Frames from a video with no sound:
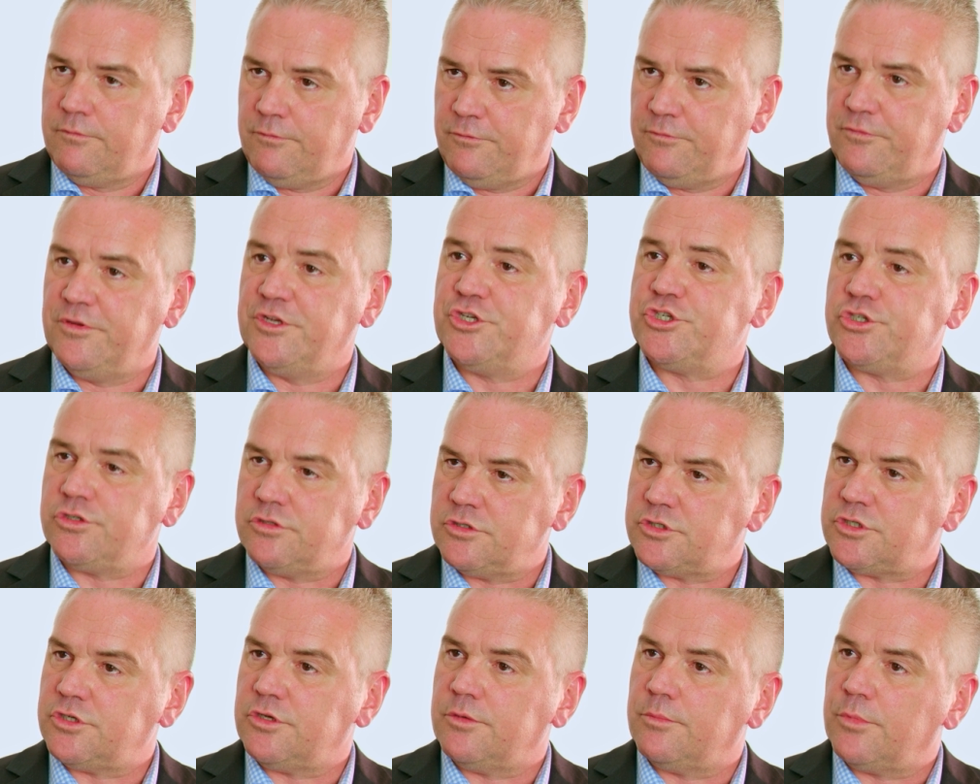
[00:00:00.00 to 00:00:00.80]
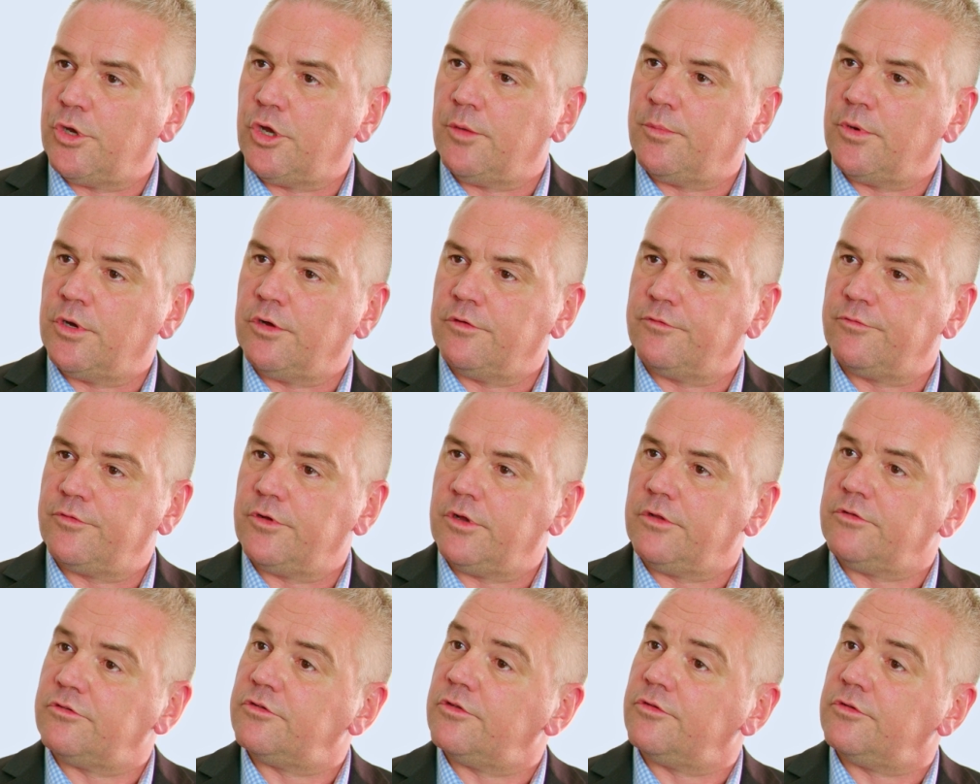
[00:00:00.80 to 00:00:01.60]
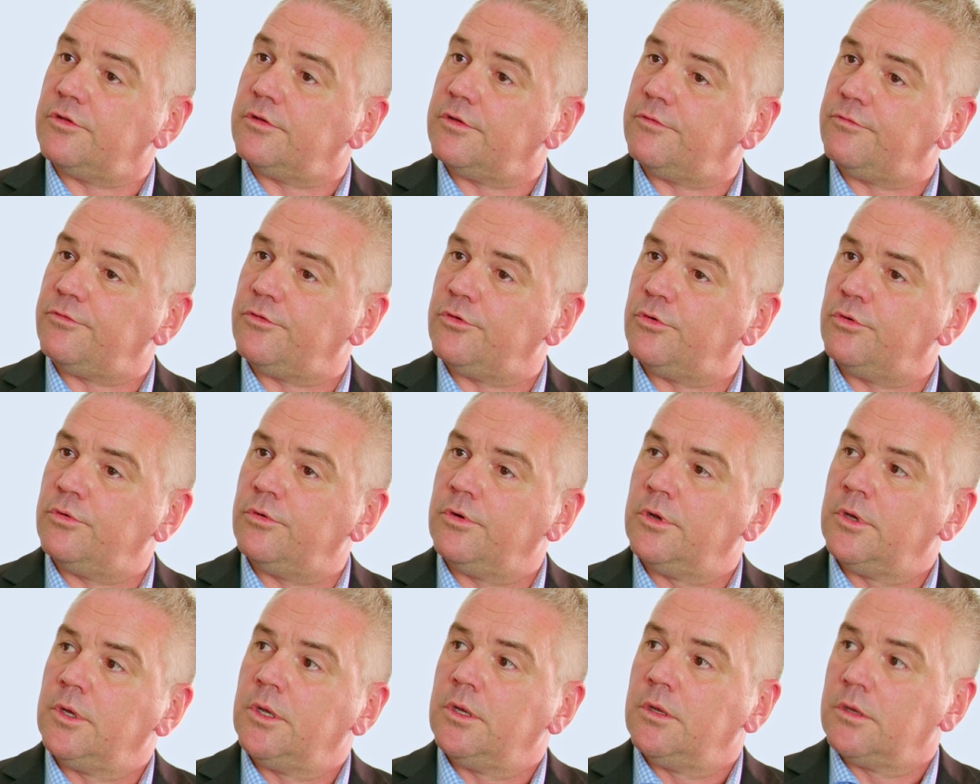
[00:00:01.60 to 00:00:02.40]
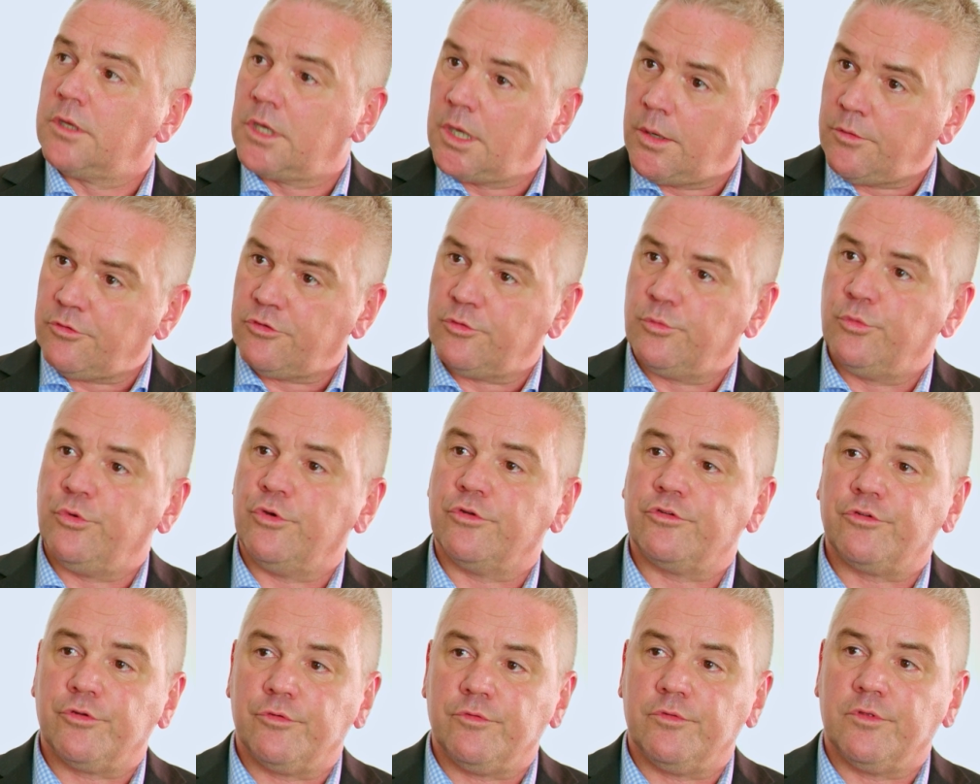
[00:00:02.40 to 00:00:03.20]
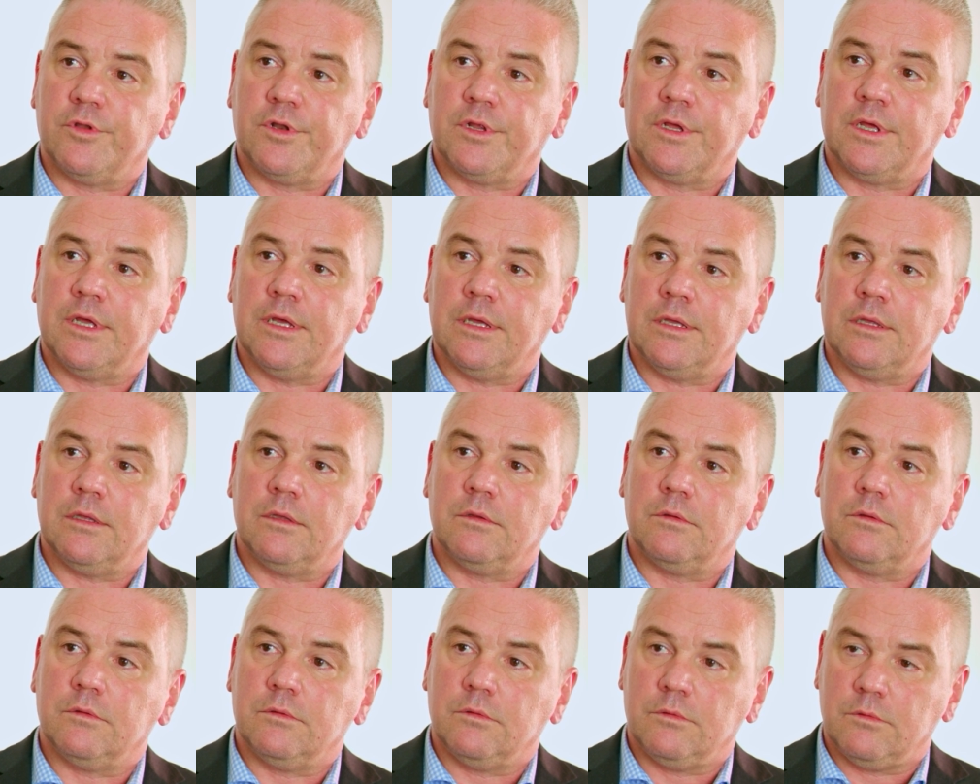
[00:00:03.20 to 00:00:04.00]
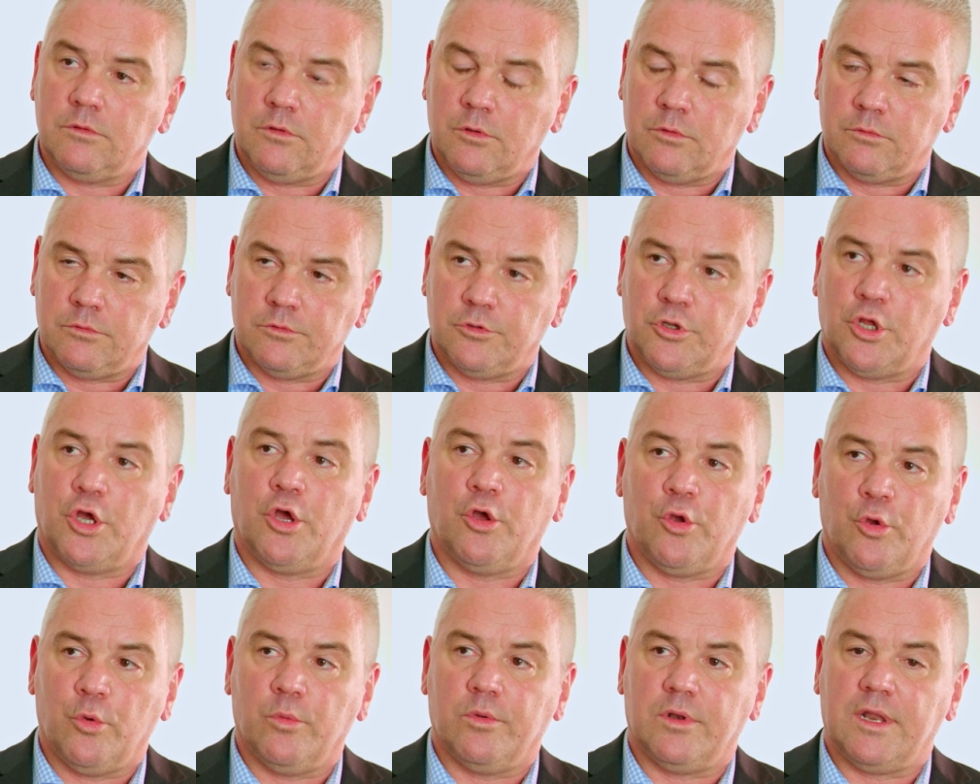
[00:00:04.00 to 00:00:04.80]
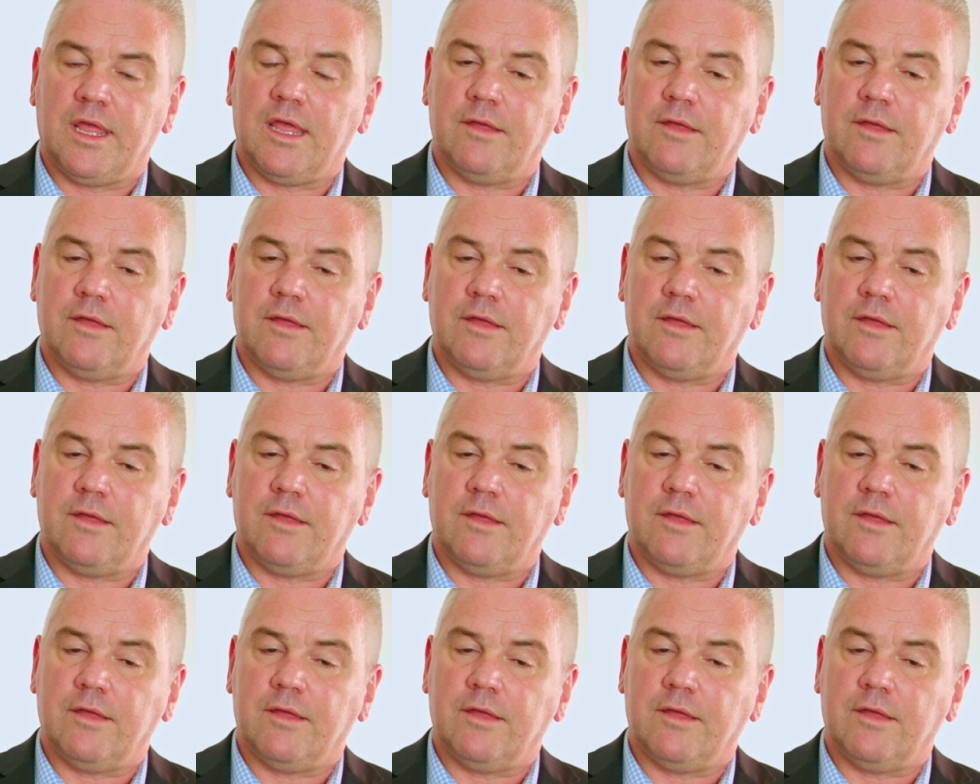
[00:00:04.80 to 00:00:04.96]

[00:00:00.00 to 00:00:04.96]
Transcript: vision to your mobile phone, so that if you're going to work during the day, you'll know and